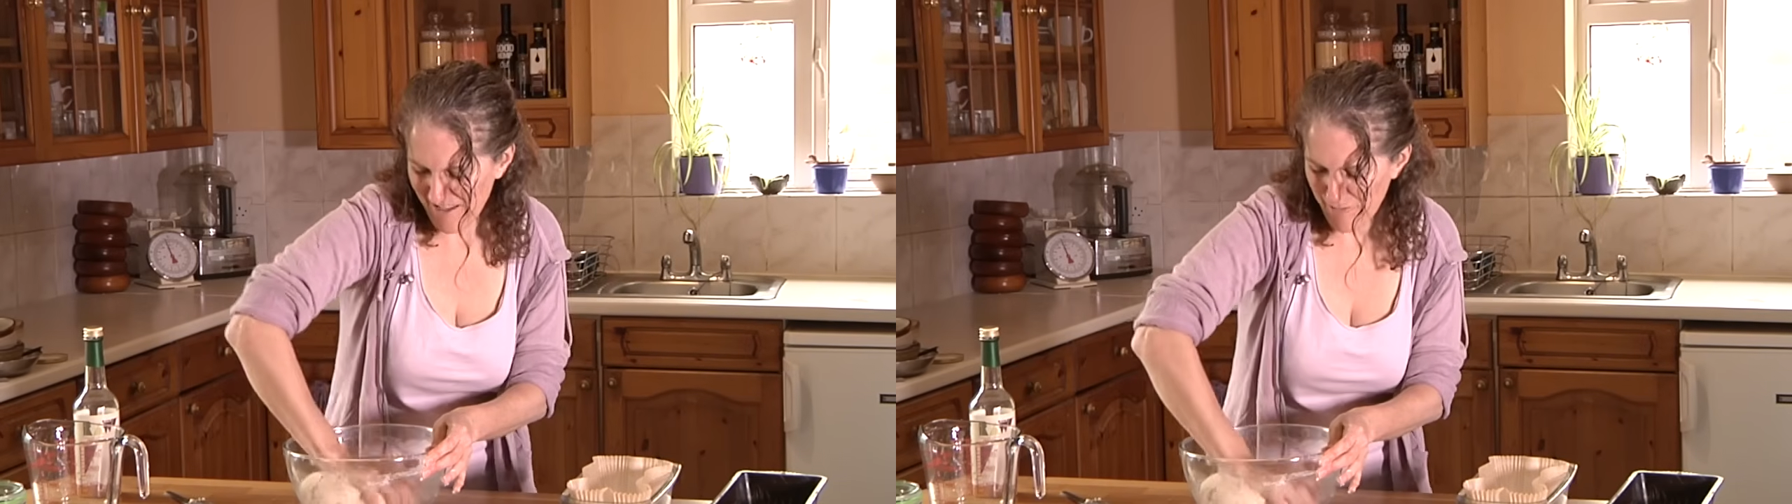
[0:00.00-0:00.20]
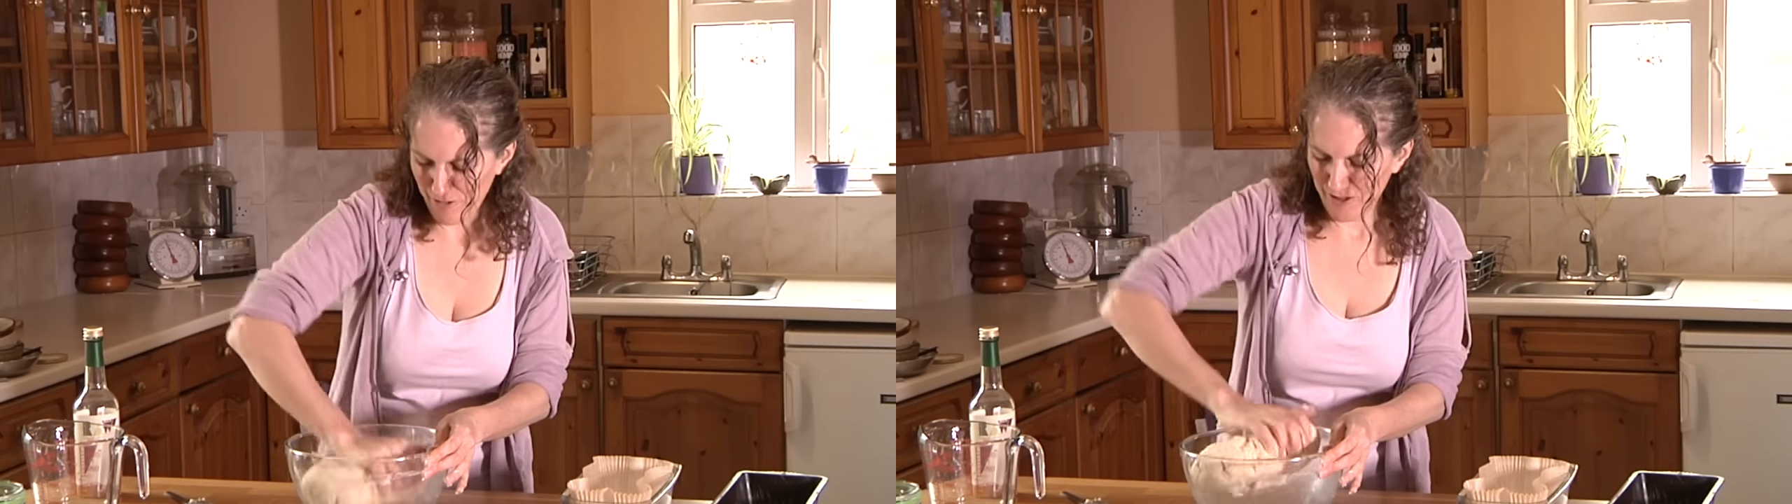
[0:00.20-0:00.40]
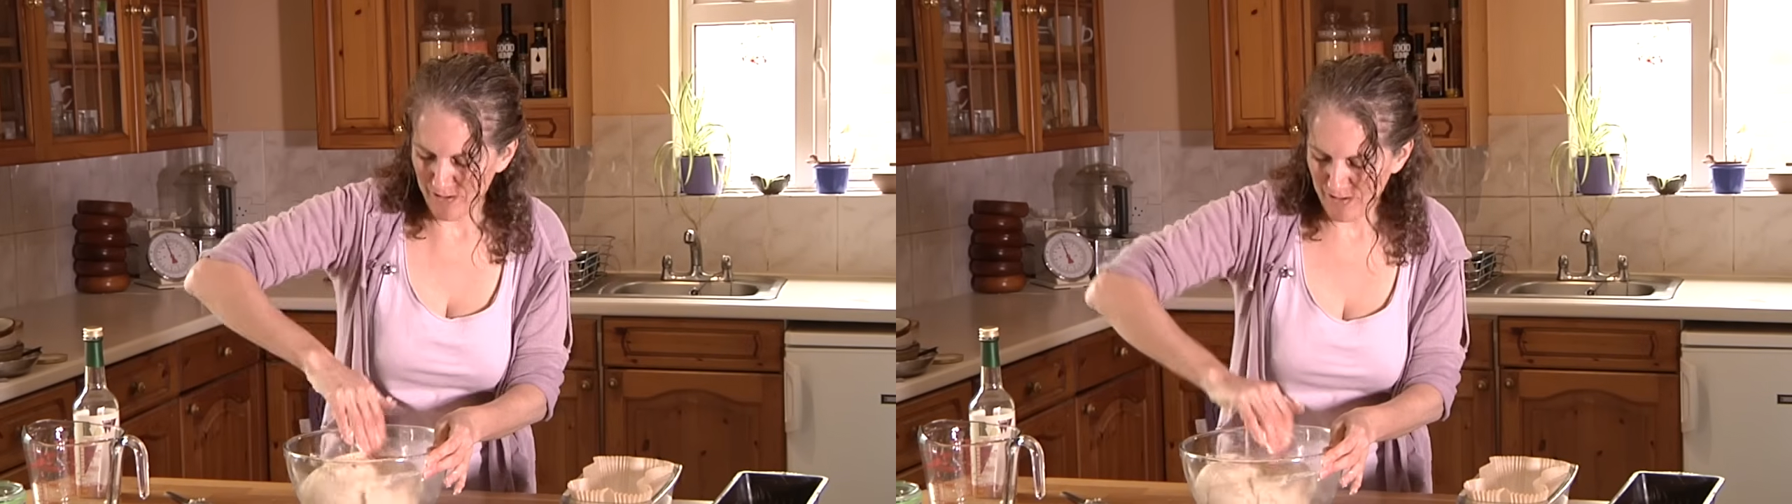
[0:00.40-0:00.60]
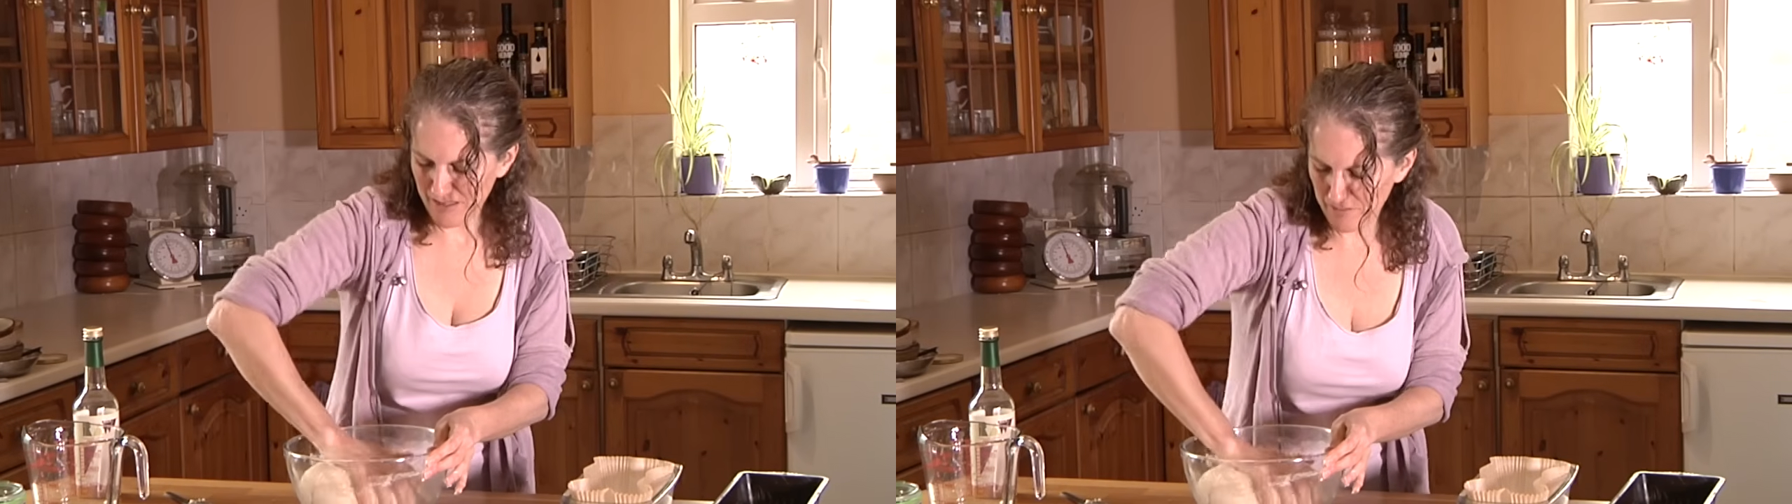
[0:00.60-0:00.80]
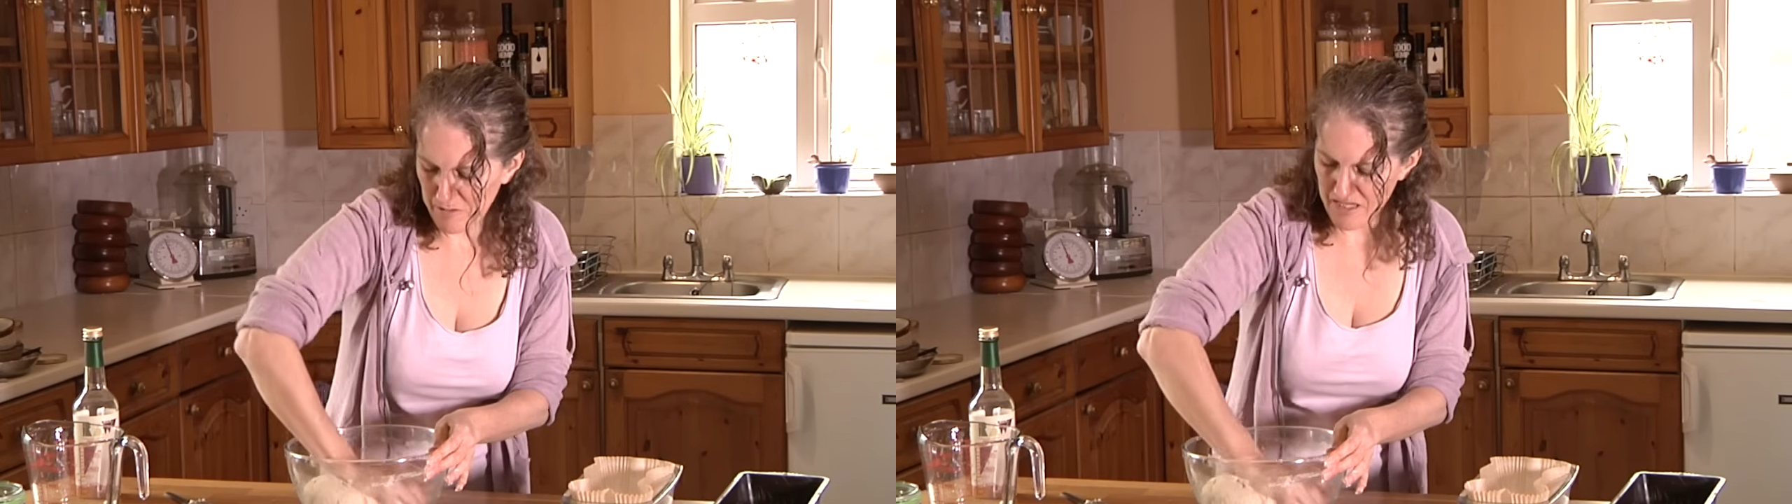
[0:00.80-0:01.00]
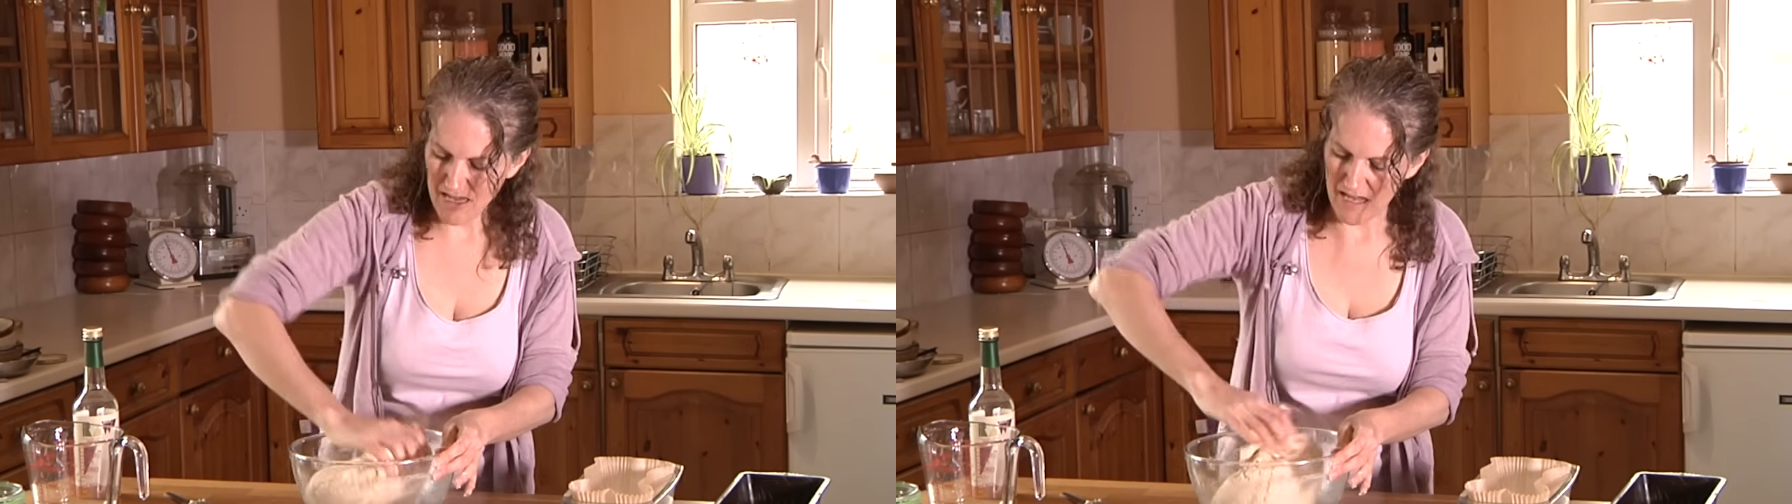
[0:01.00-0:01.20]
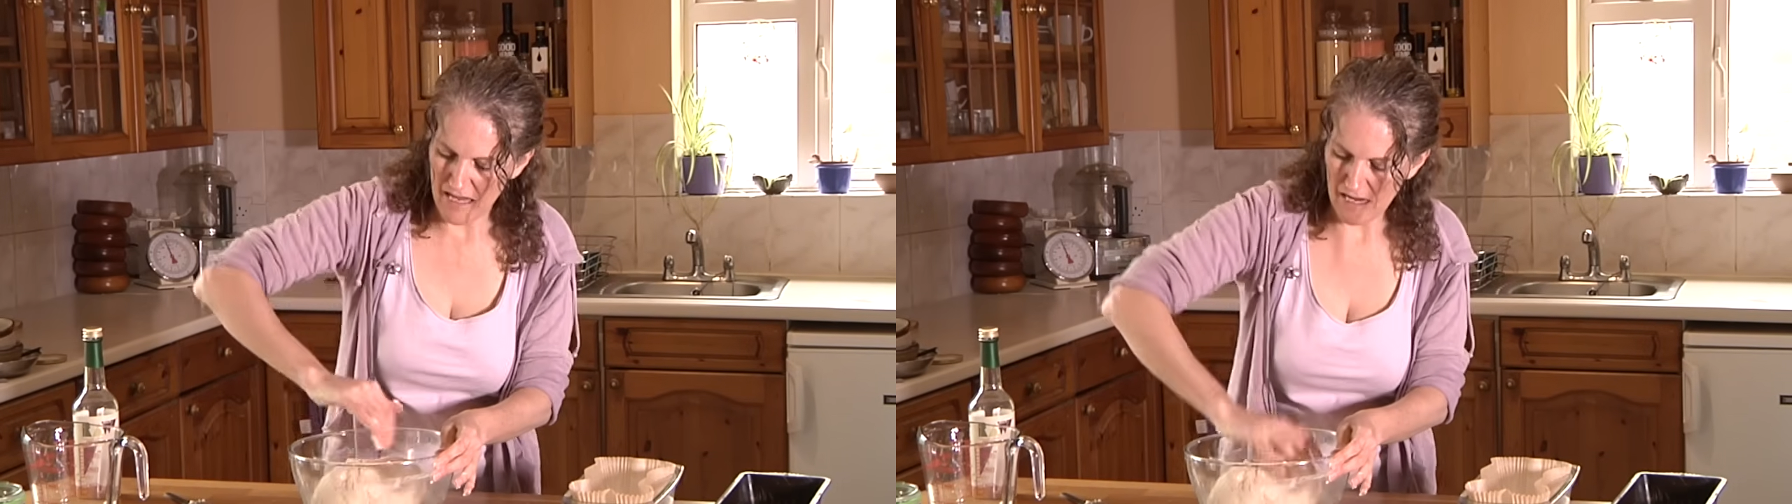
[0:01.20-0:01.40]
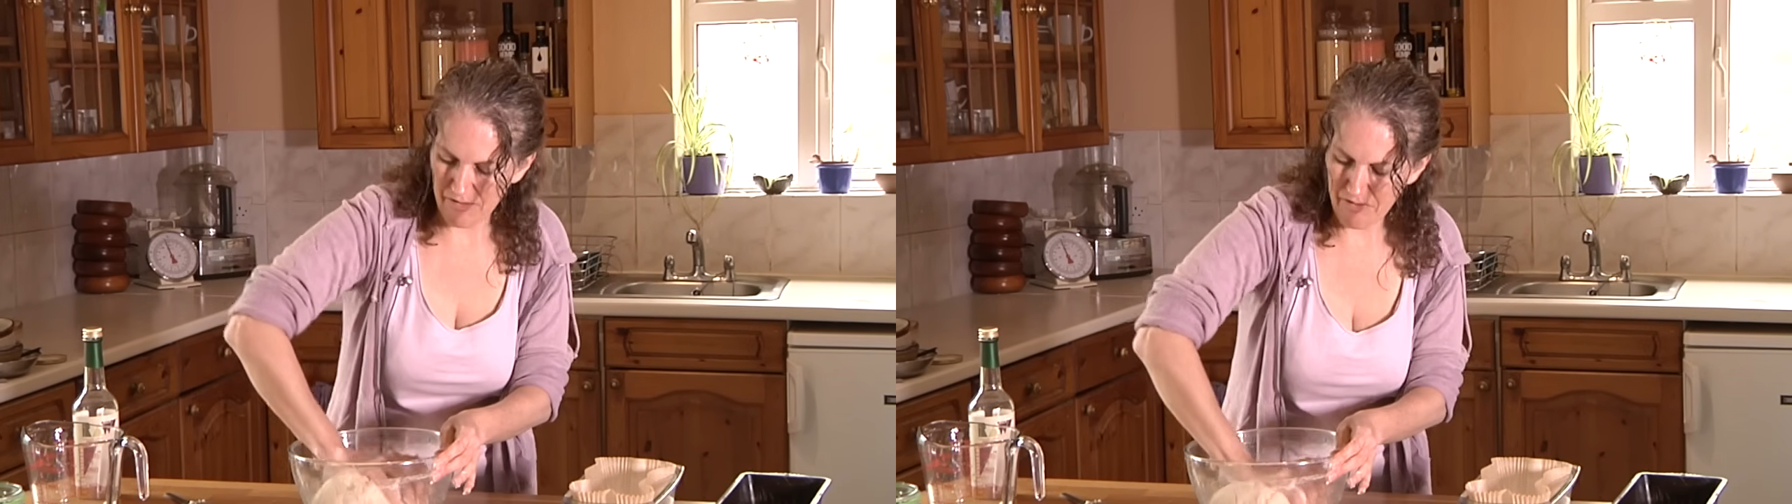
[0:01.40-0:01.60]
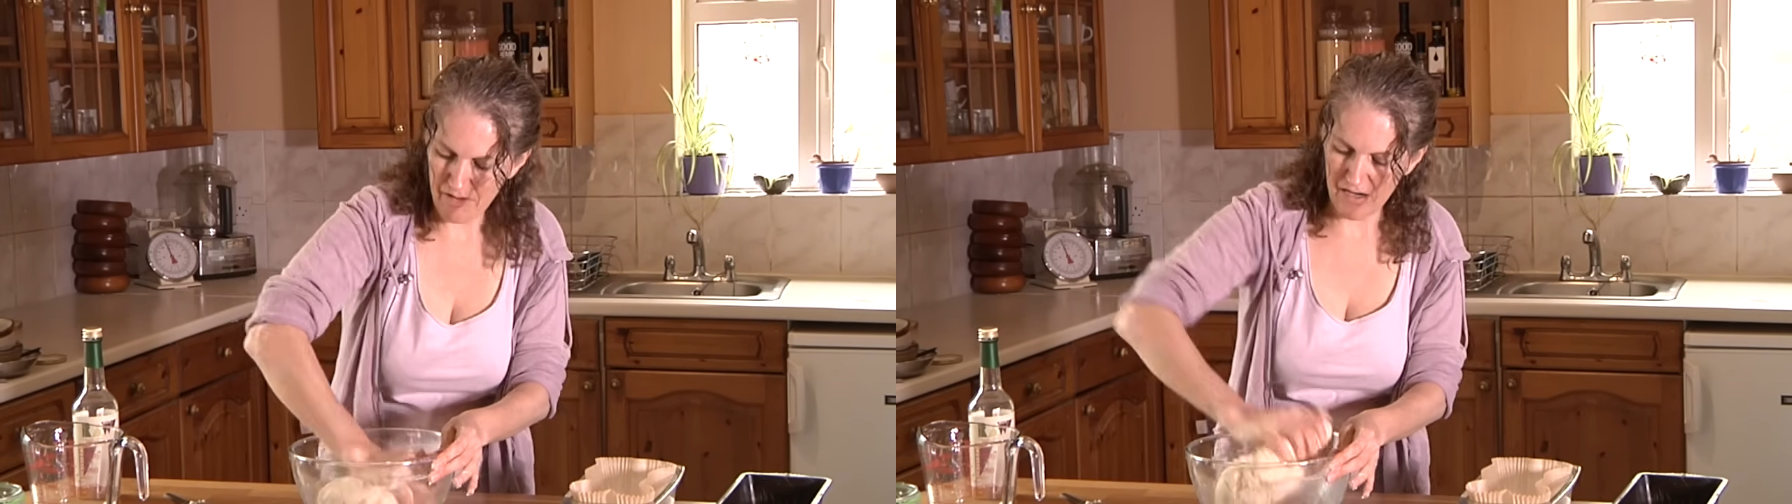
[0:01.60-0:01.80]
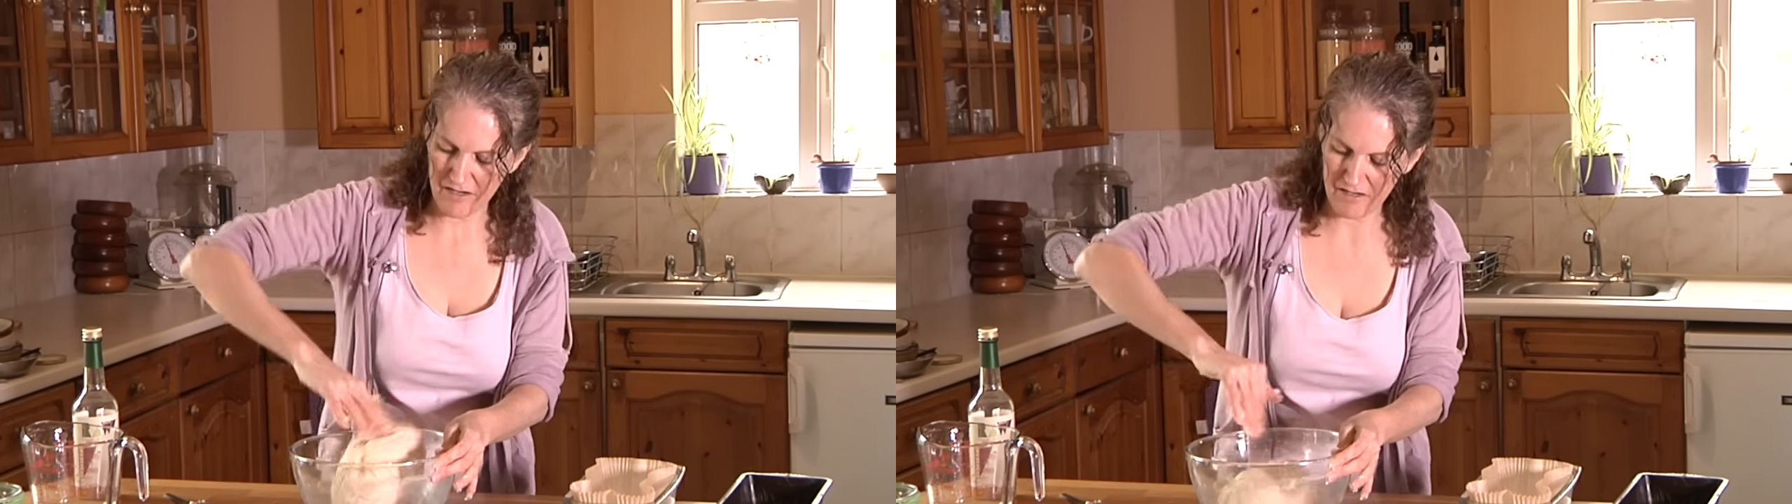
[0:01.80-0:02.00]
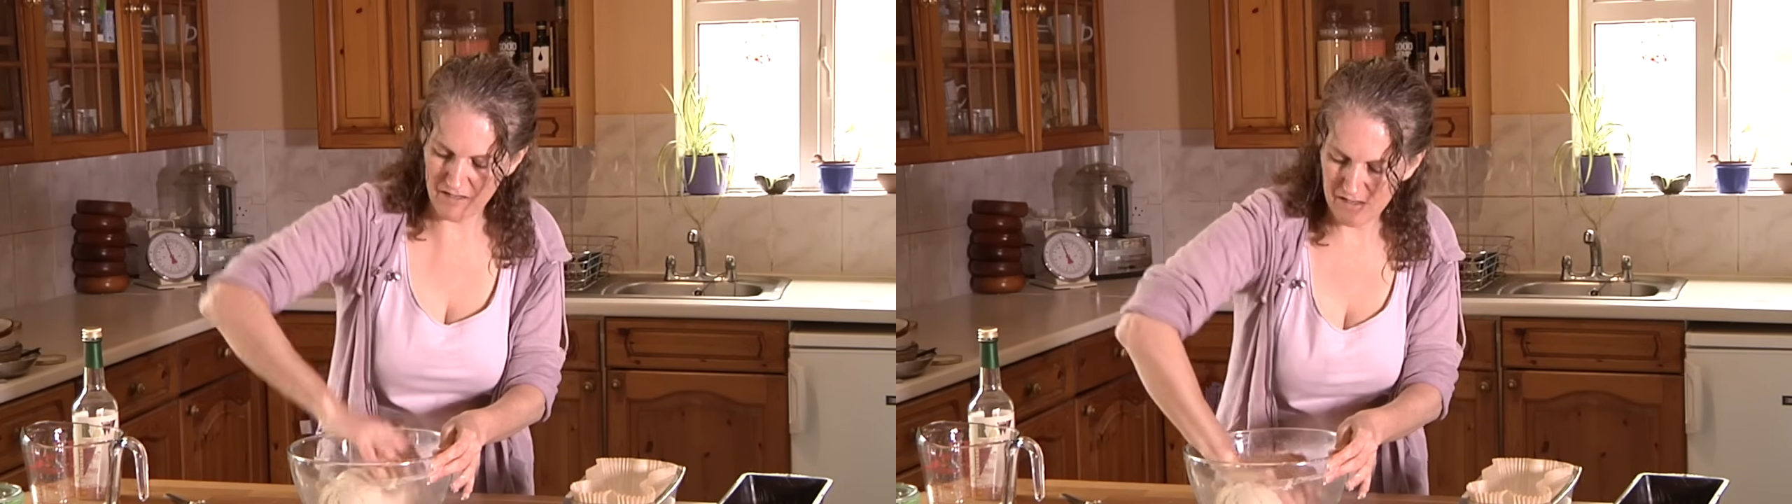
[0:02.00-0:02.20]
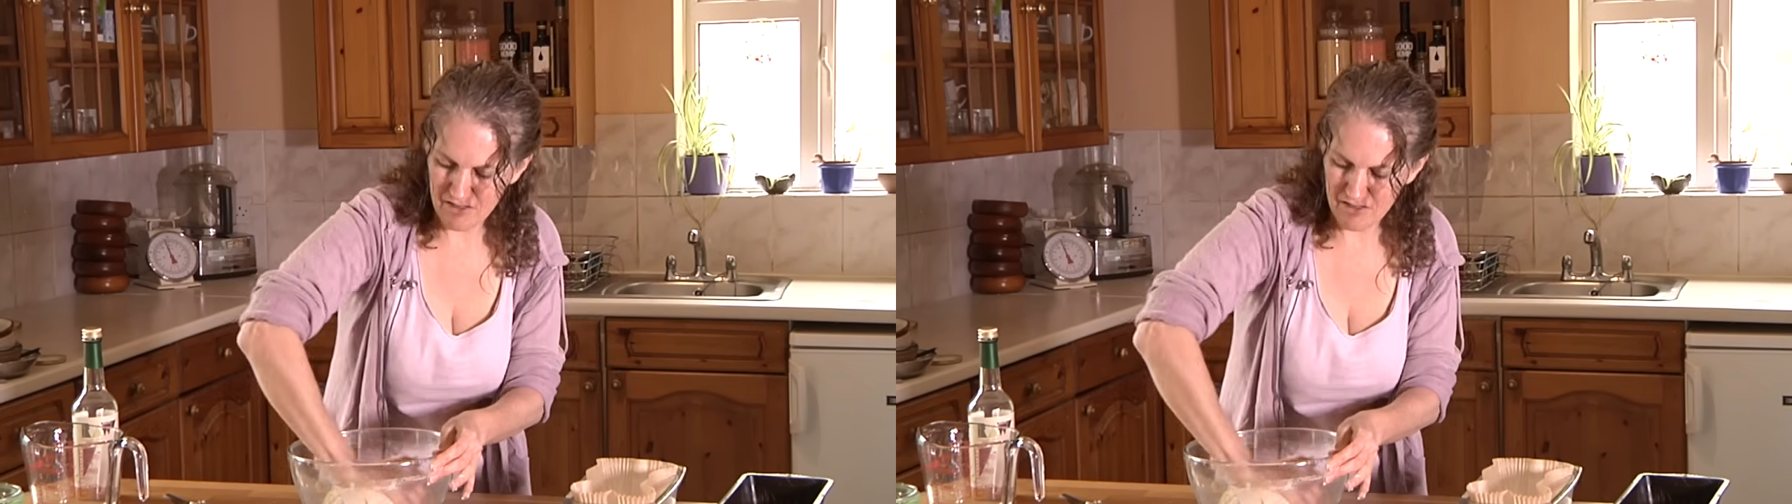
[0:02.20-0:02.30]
Follow the recipe, and then